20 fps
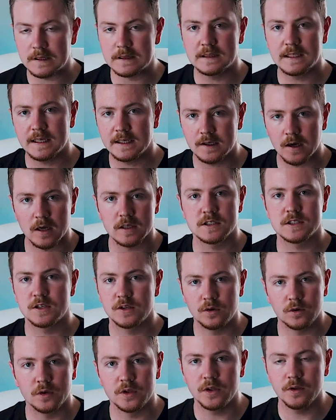They got to
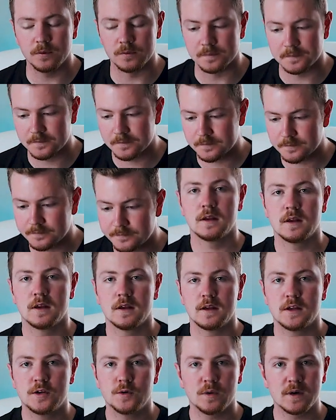know you.
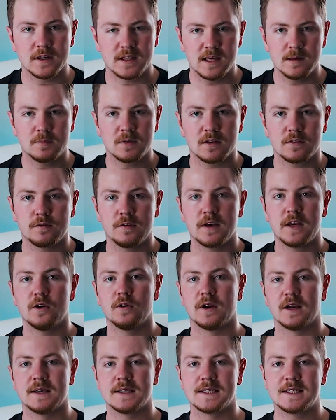You want to keep this
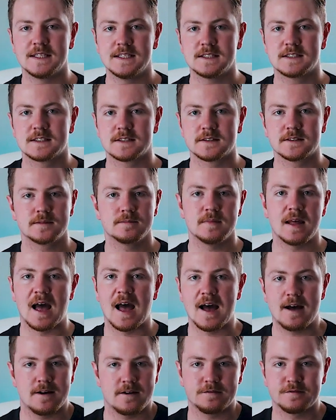video at least
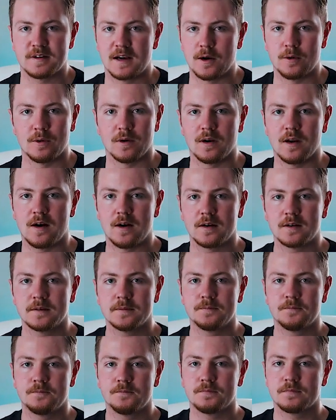half an hour long,
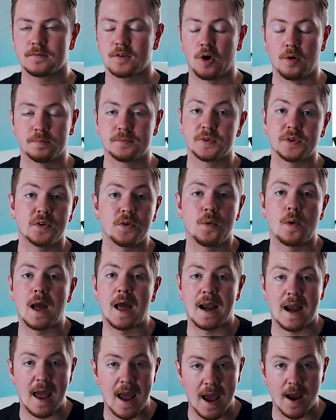up to
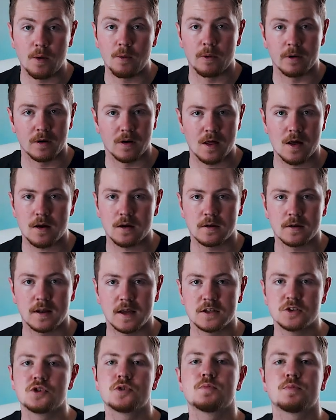an hour long,
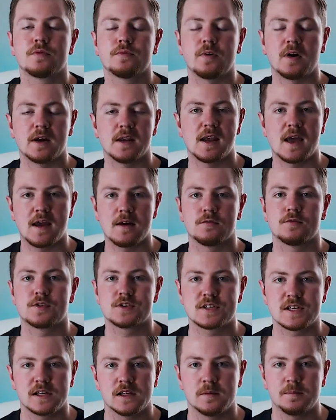and just provide every
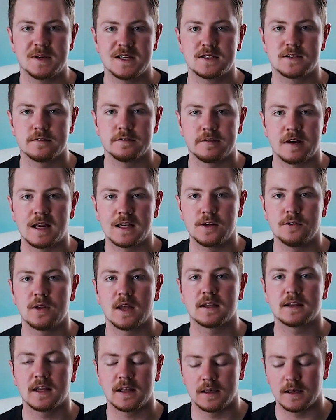single piece of value
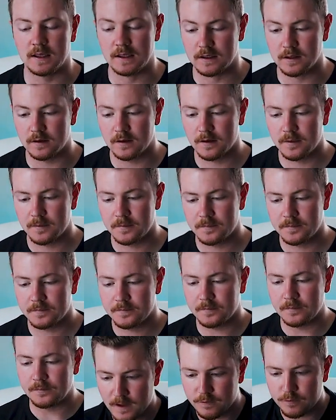that they need.
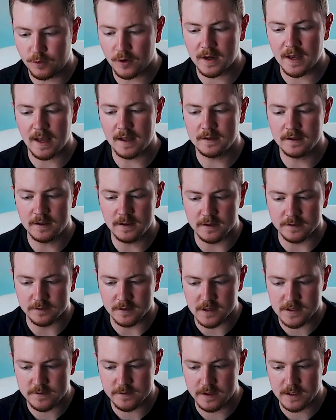For the ending of
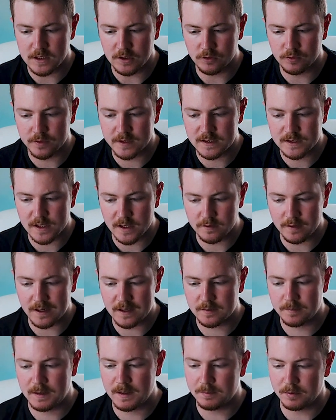this video,
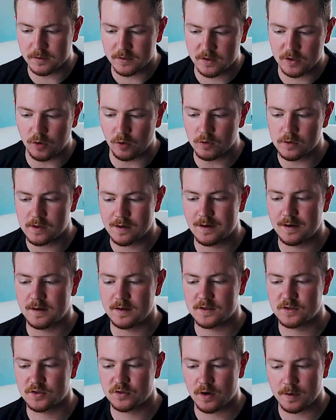redirect people to go to the
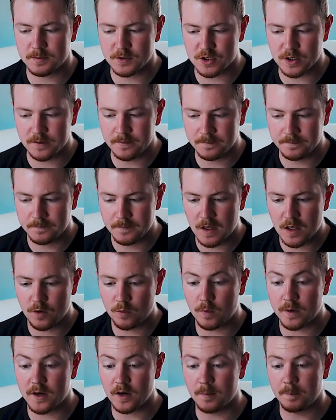description
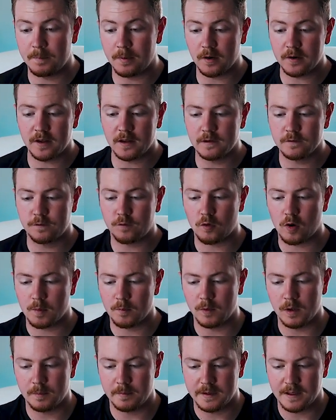where your booking form
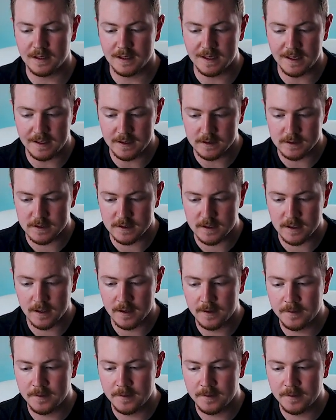will be linked